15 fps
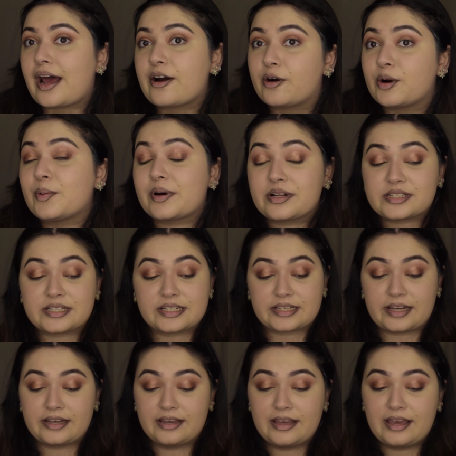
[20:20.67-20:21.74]
I don't know what else to say.
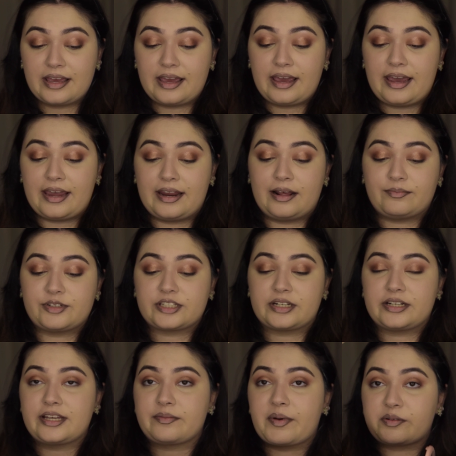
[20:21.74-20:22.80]
And I'm just
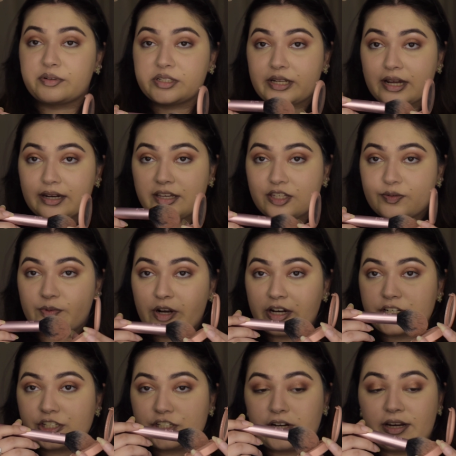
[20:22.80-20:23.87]
going to take my Real Techniques
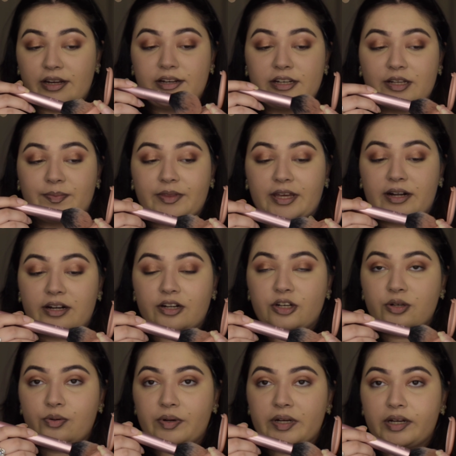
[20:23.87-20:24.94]
brush and dip that
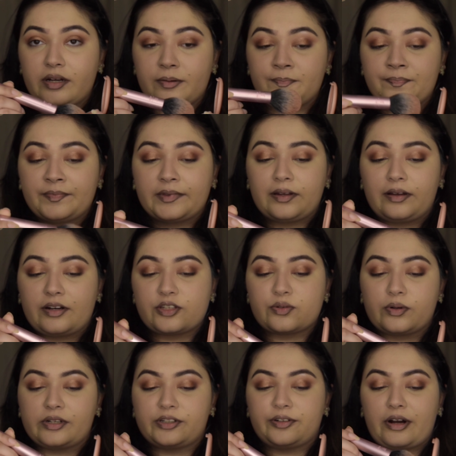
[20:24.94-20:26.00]
into it. I'm going to
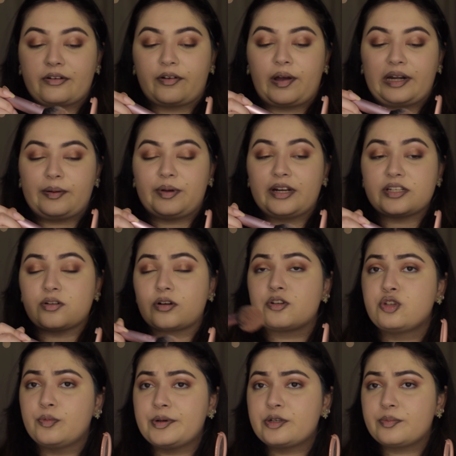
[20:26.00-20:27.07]
swirl it around quite a bit. It's not
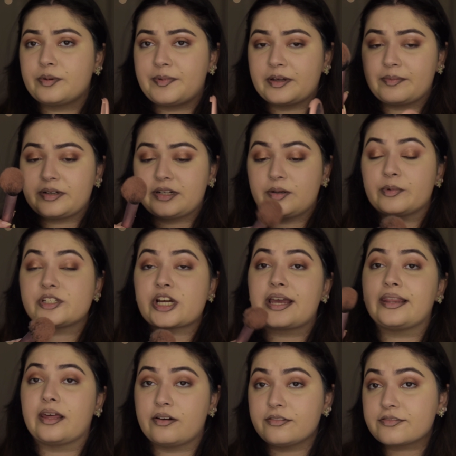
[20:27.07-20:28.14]
super duper pigmented, which I
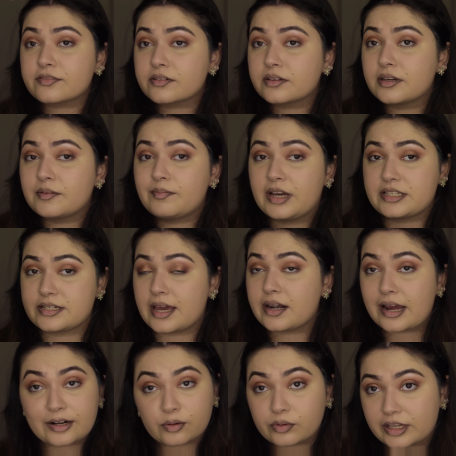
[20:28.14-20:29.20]
love, because again,
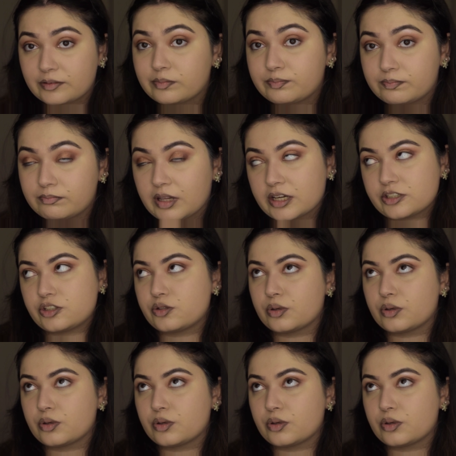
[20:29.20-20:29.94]
I don't like blush.